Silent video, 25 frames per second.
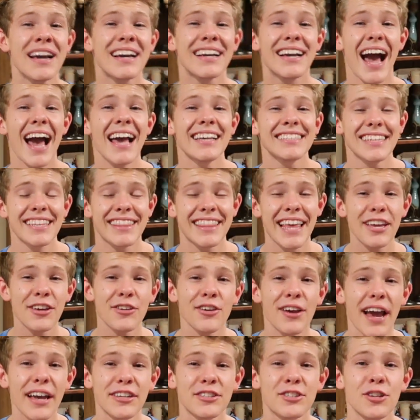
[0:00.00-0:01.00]
Guys, thank
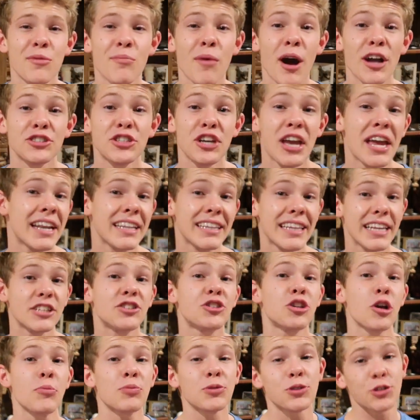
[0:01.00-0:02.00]
you guys so much, and
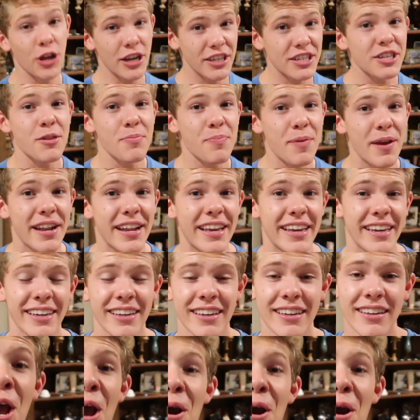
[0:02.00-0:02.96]
let's jump straight to the pinning.